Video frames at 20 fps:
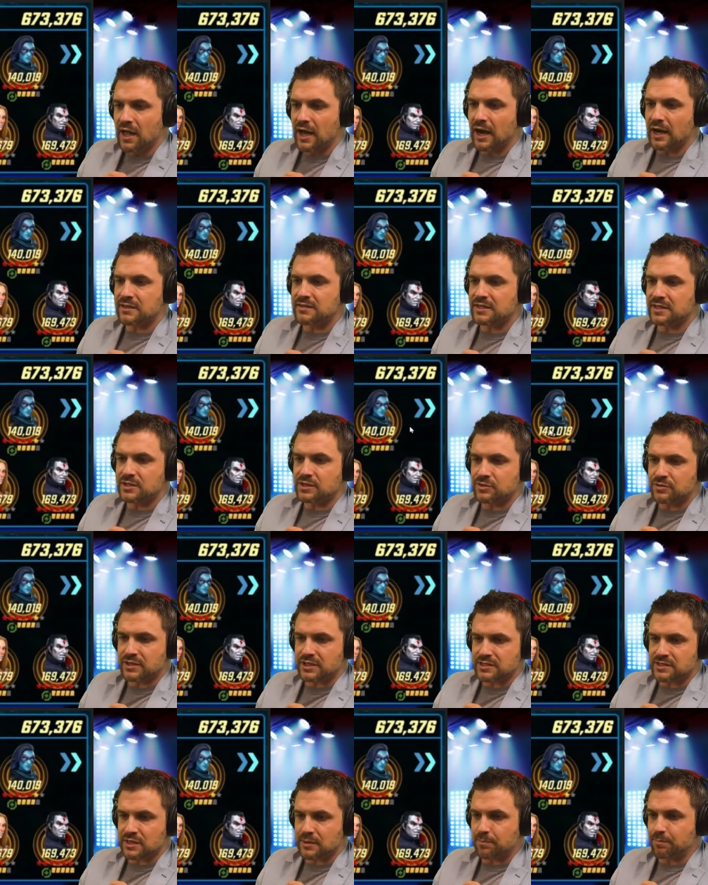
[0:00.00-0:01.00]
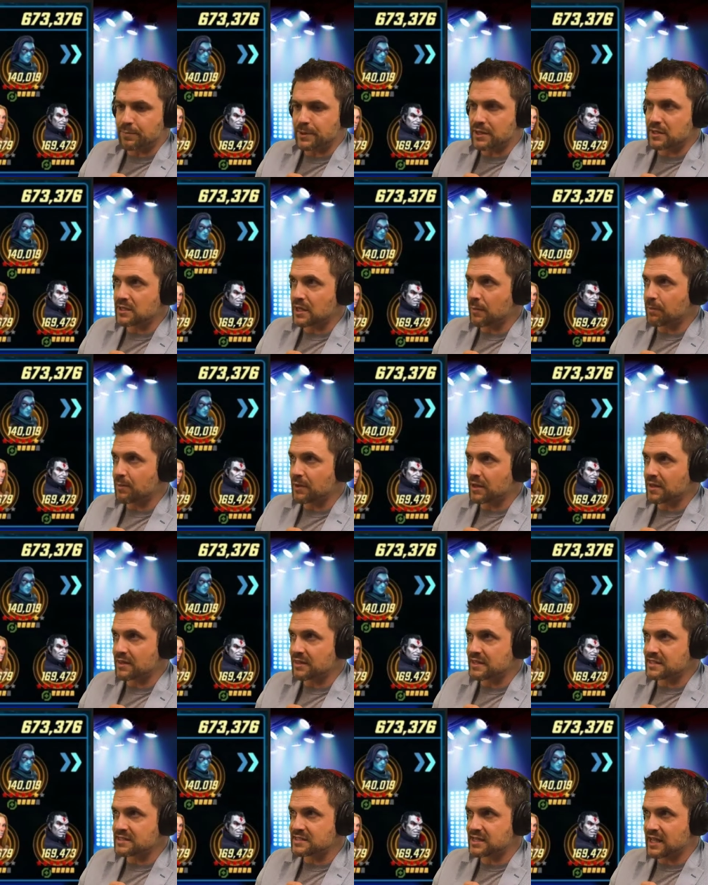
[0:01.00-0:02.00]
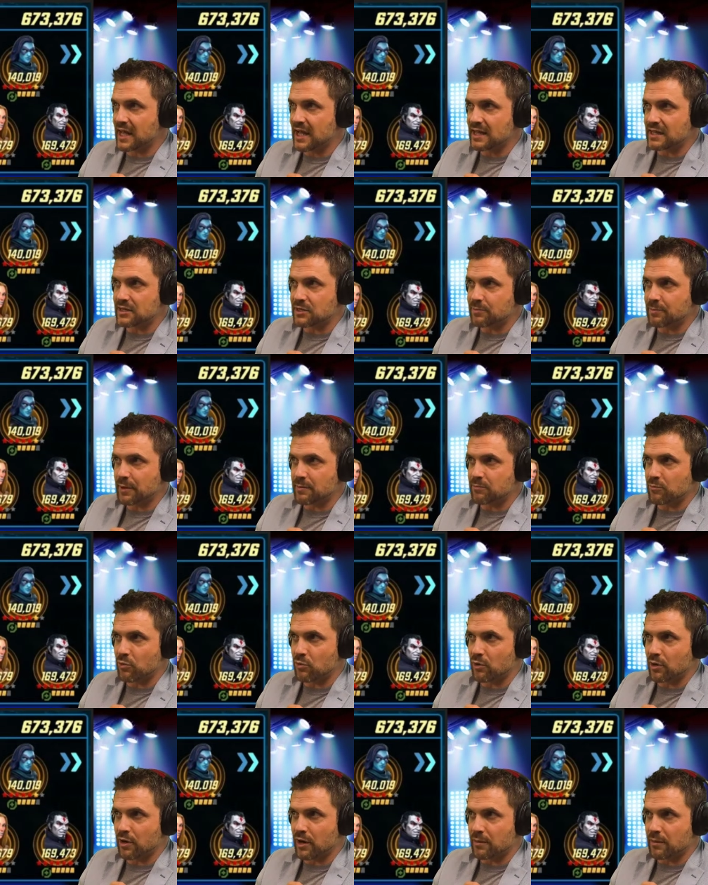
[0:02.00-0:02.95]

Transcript: I think you need to build up this guy a little bit more